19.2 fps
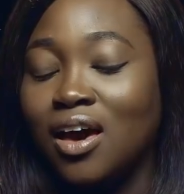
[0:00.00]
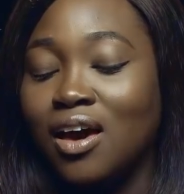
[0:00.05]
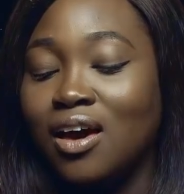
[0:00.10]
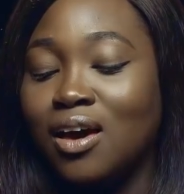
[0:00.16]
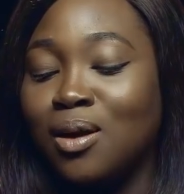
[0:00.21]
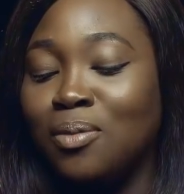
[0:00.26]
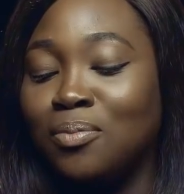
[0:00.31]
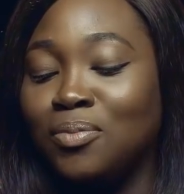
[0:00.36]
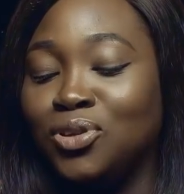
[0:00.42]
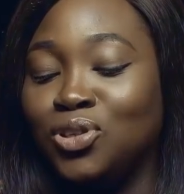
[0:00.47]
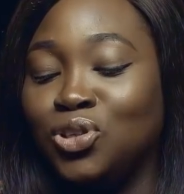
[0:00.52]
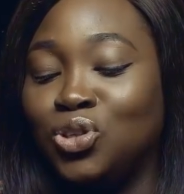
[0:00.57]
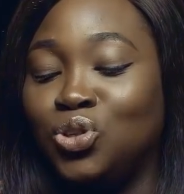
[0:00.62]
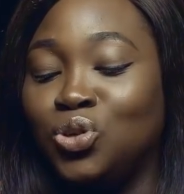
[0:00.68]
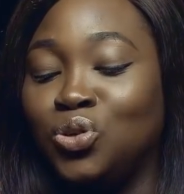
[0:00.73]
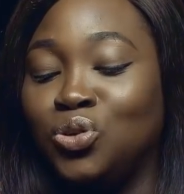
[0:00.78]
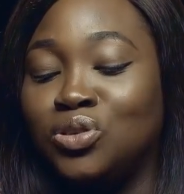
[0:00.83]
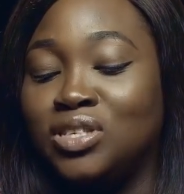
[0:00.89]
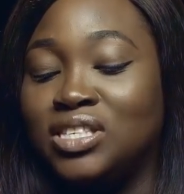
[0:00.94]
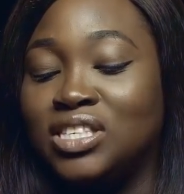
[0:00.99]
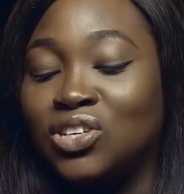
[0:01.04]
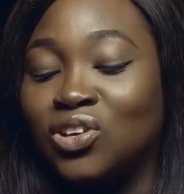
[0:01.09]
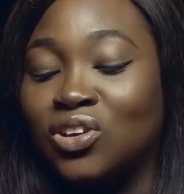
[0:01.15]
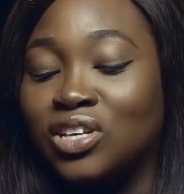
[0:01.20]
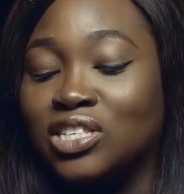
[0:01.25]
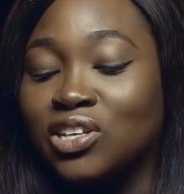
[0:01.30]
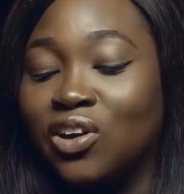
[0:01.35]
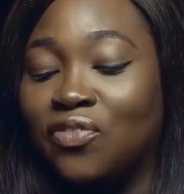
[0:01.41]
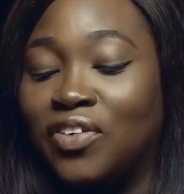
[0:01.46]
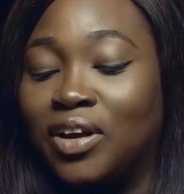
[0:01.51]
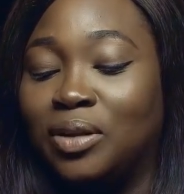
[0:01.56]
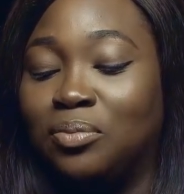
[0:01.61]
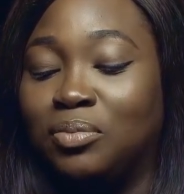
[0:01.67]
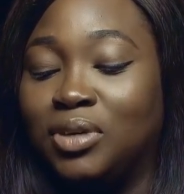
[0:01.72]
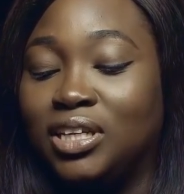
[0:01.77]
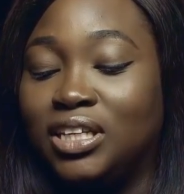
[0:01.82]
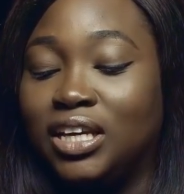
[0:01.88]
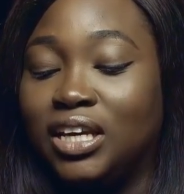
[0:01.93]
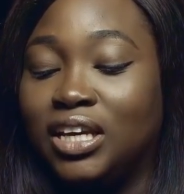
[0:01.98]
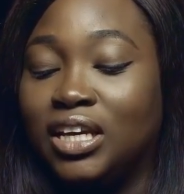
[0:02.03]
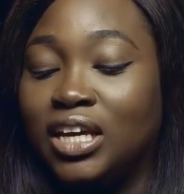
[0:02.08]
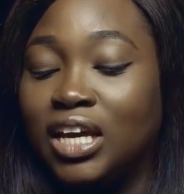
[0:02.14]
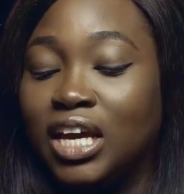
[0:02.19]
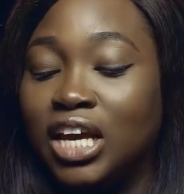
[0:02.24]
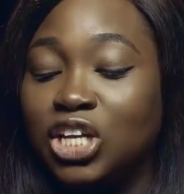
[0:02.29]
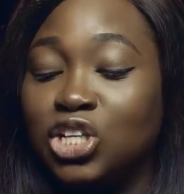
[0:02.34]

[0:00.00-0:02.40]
Um, do you see yourself and Mide,